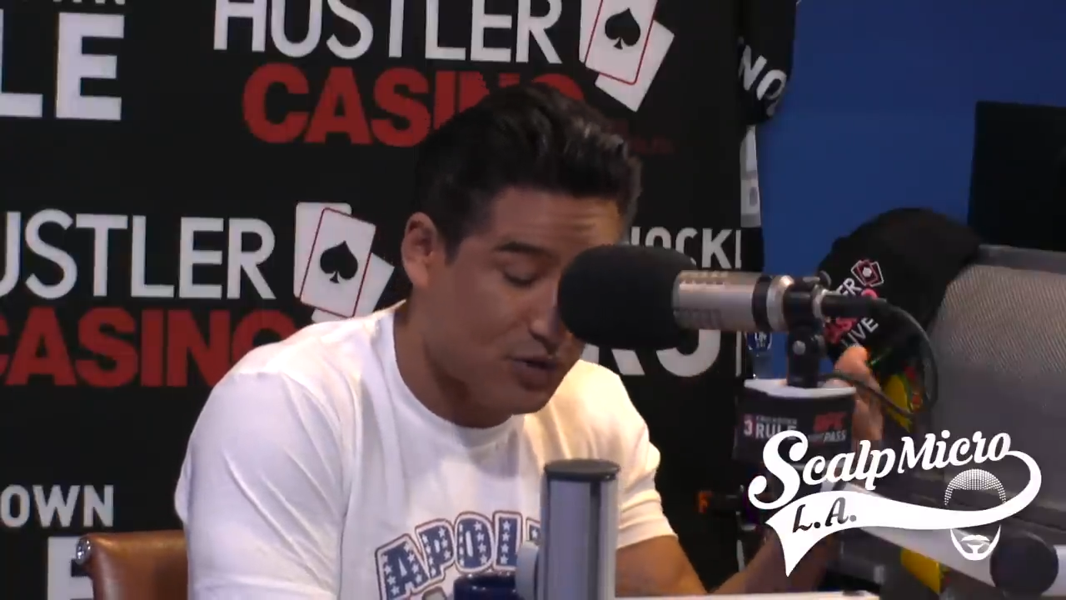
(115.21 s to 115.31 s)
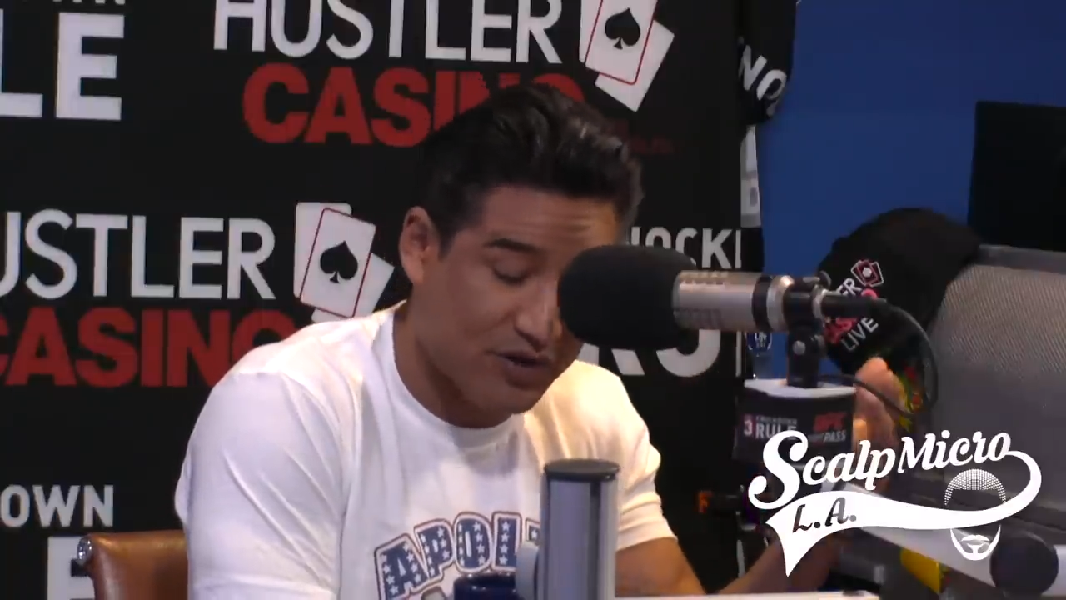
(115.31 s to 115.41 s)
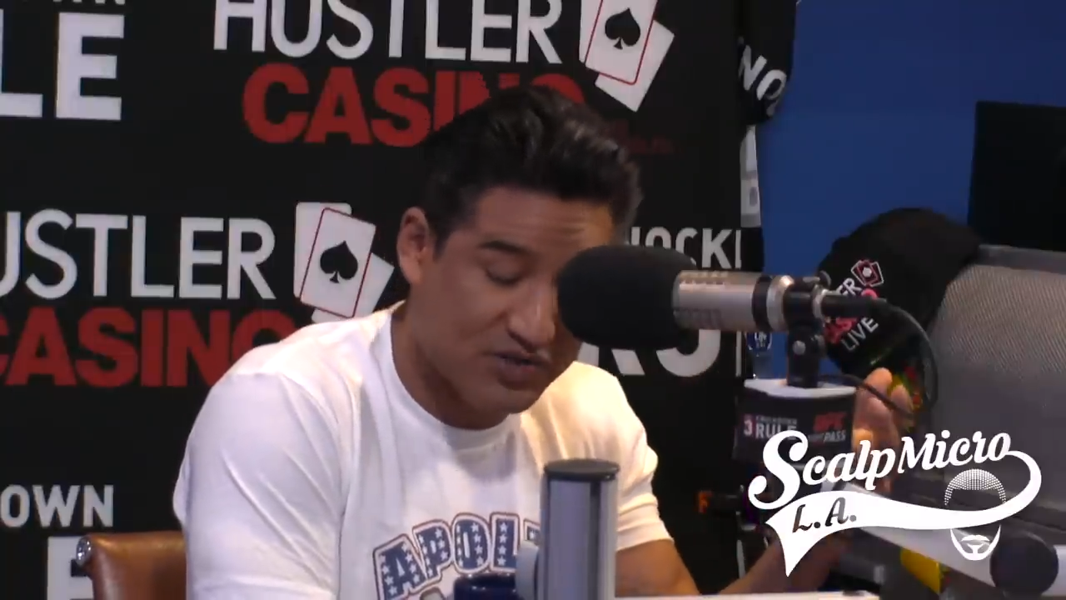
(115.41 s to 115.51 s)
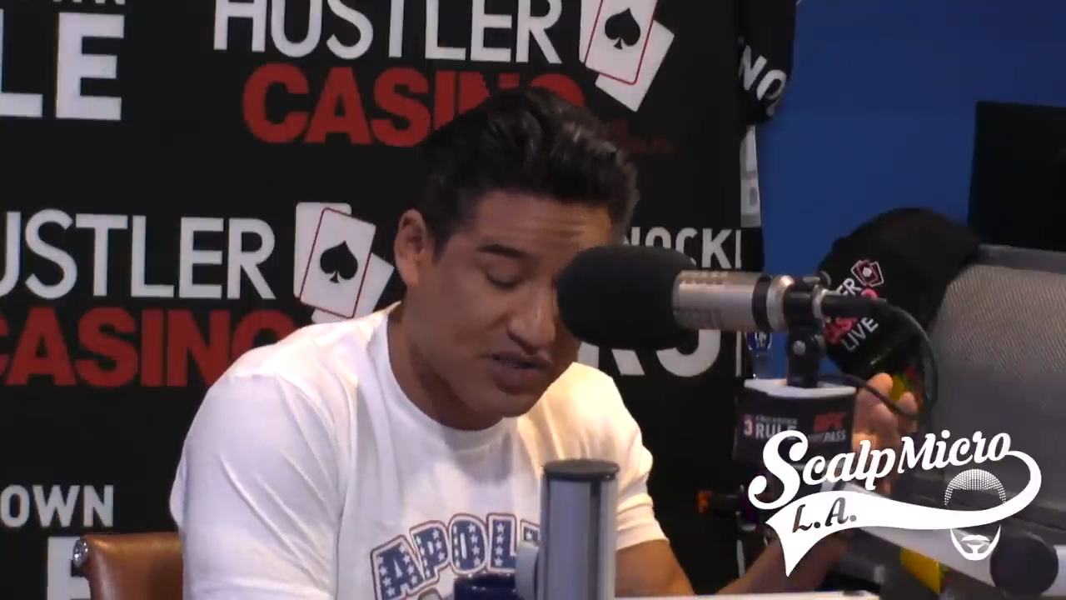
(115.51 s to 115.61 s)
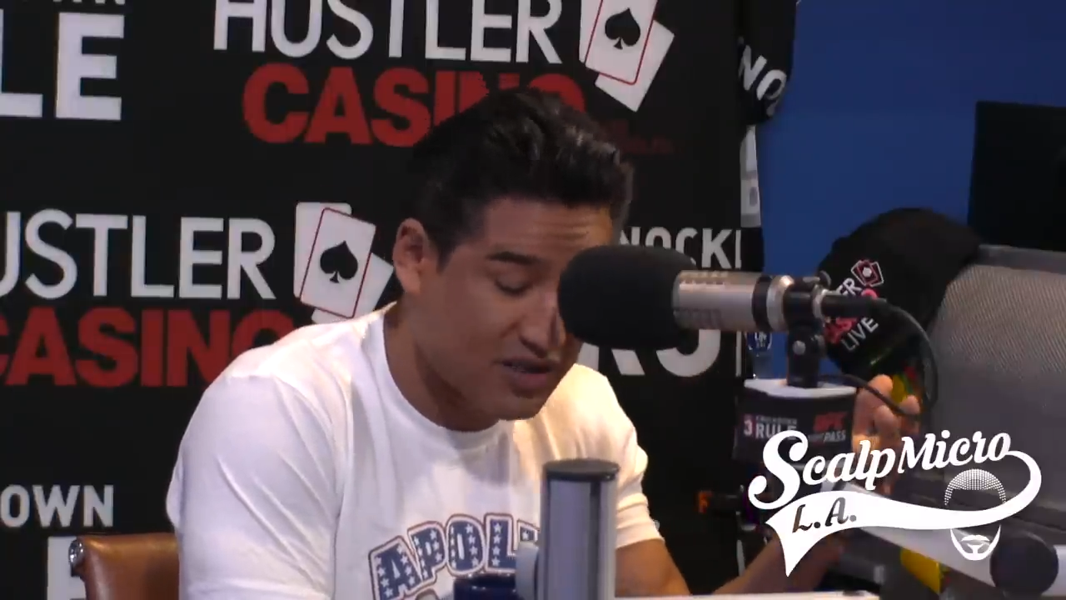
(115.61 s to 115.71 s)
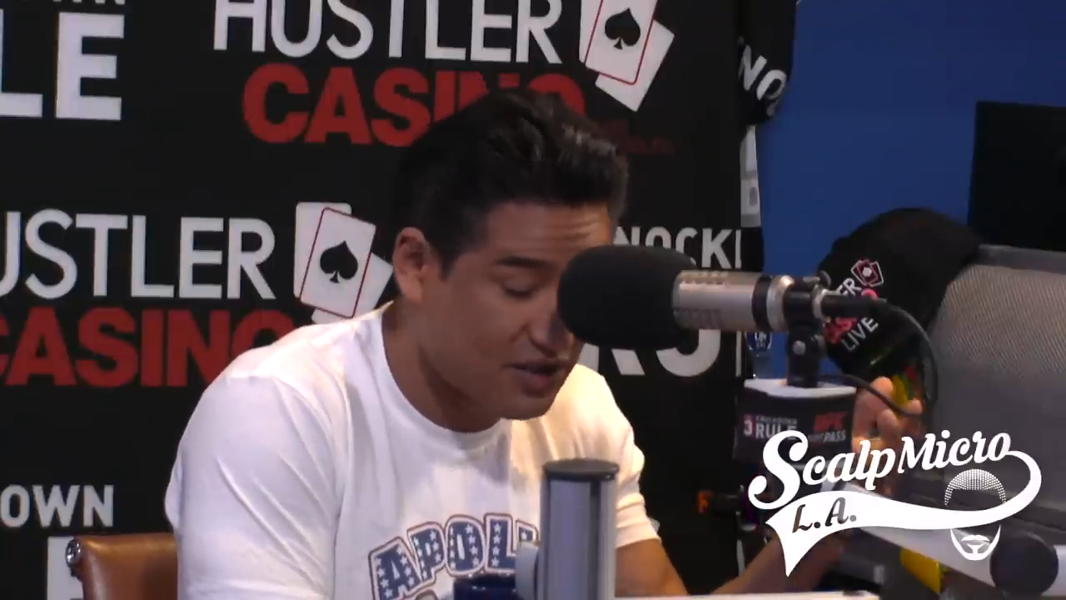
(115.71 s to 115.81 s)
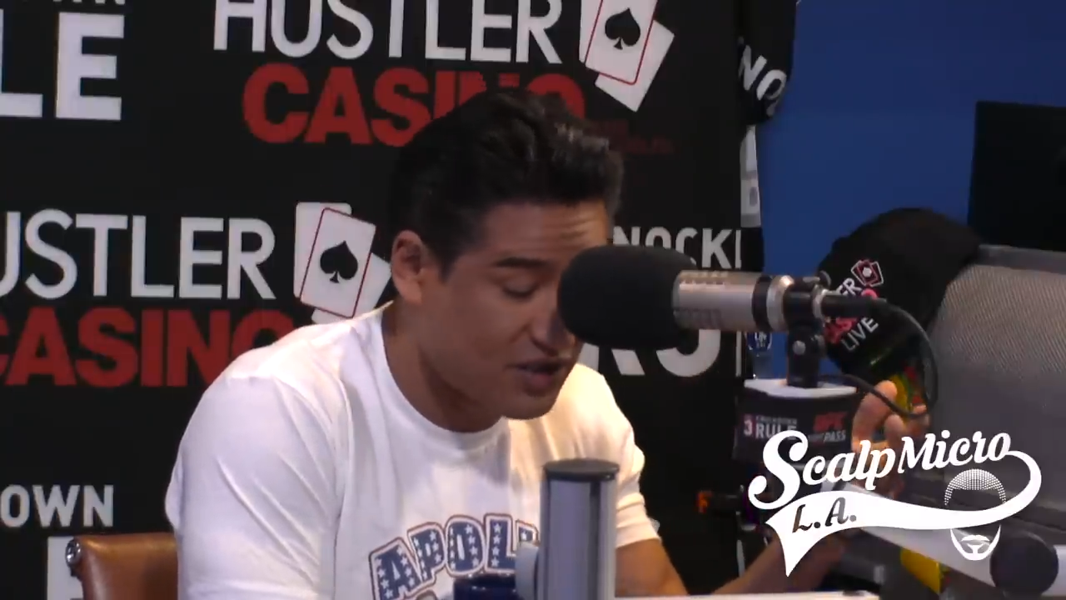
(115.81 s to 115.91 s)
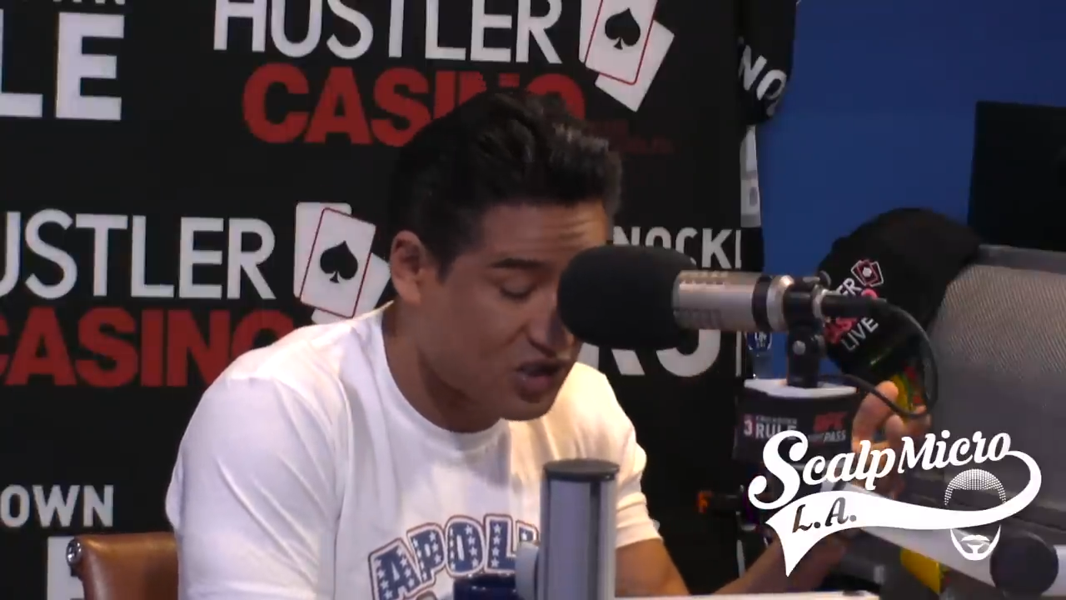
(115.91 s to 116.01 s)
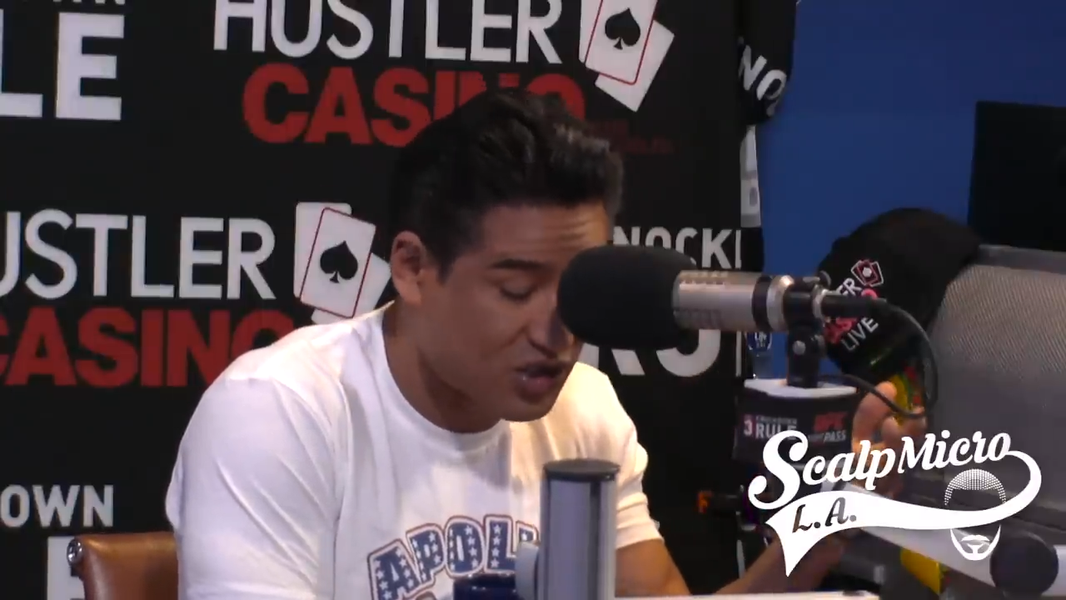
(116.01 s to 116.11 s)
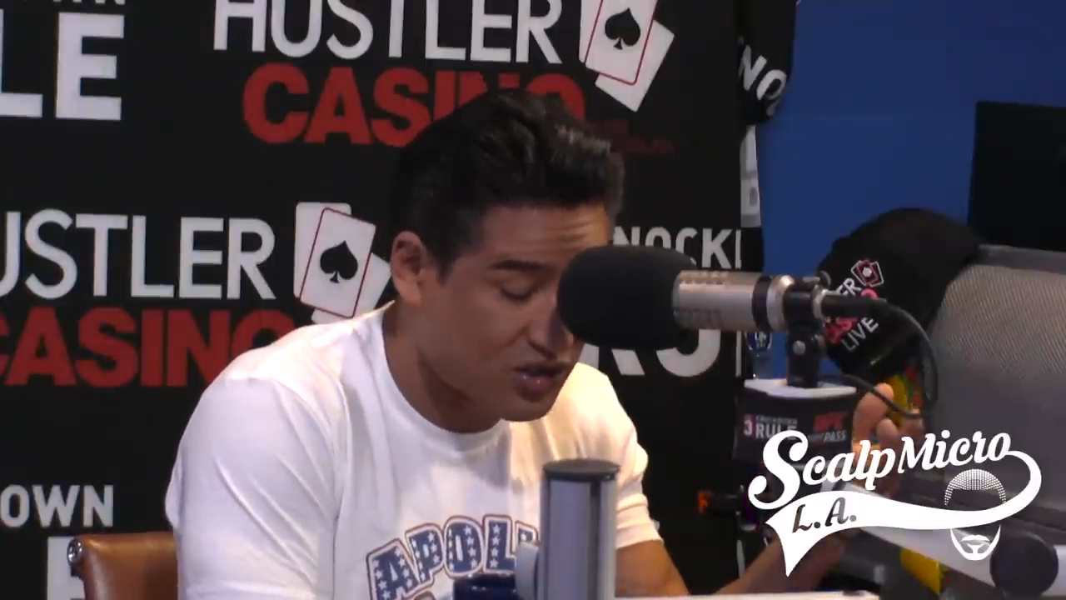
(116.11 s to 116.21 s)
other skin
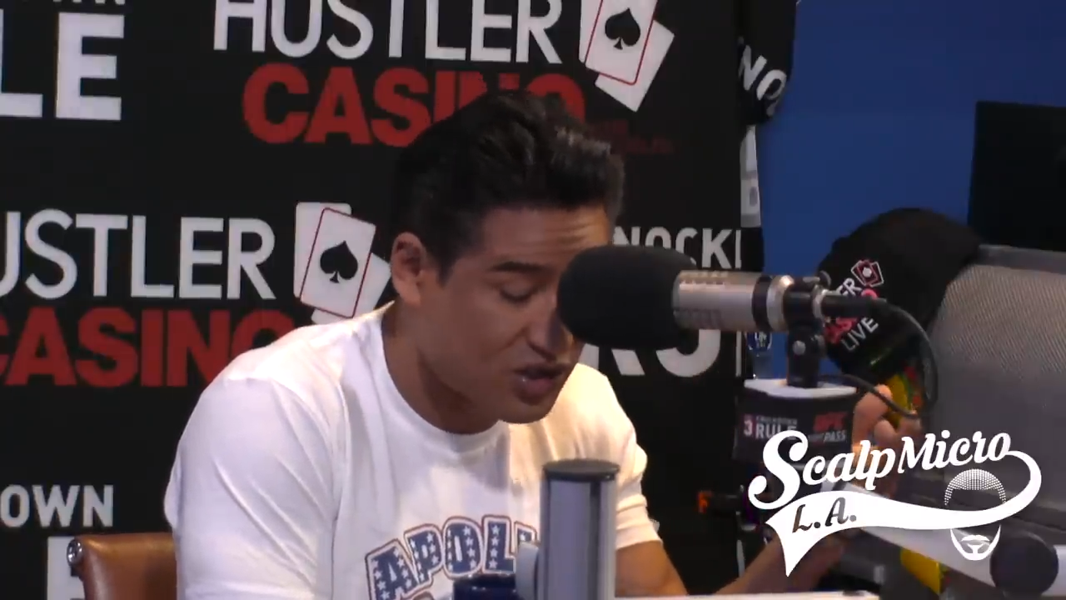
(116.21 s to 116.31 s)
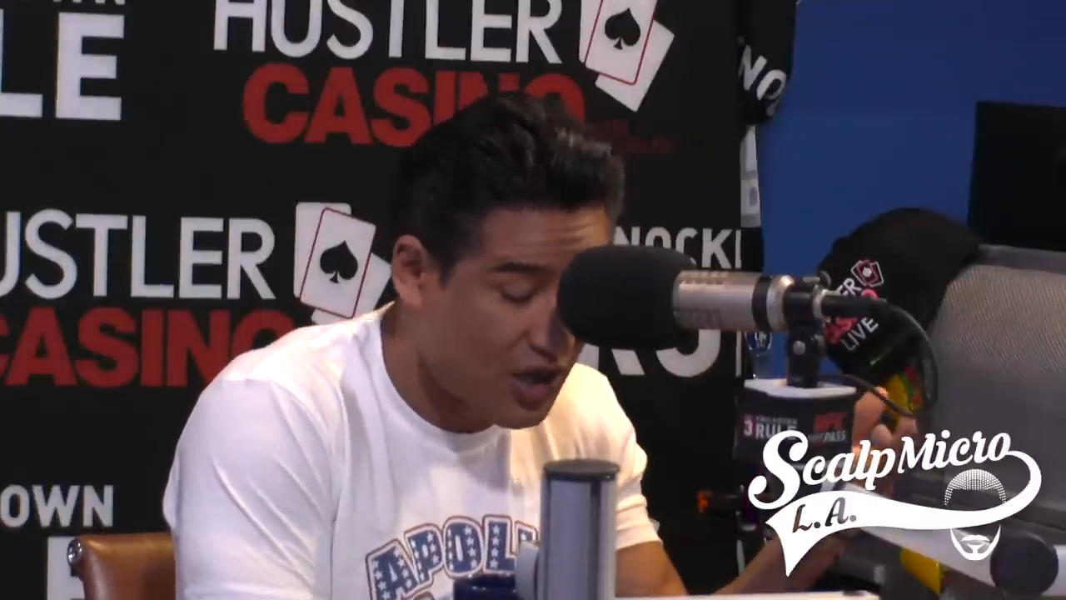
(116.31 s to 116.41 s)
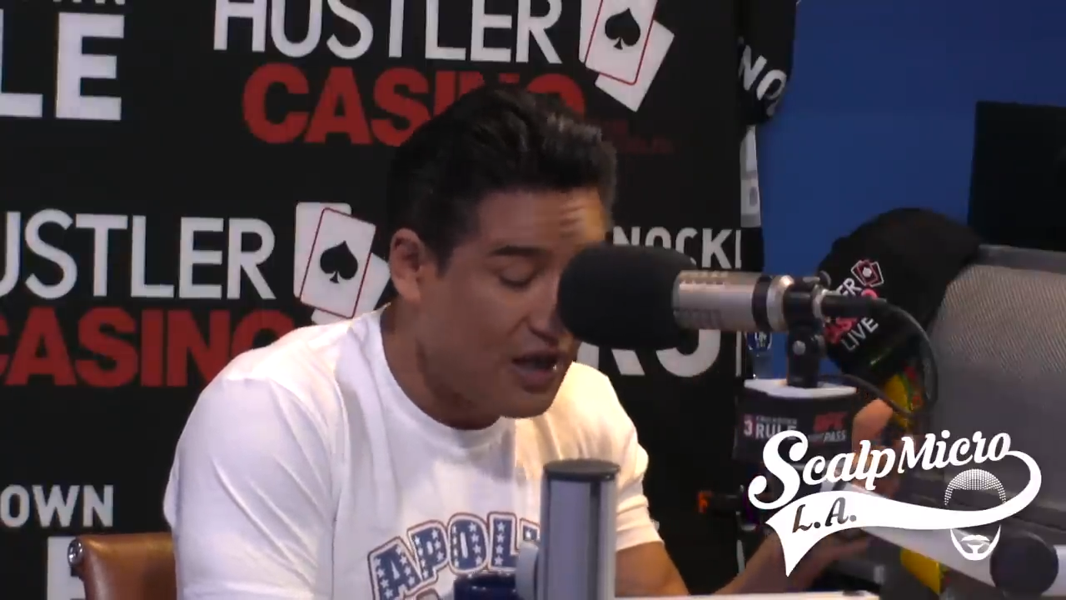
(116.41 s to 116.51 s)
conditions.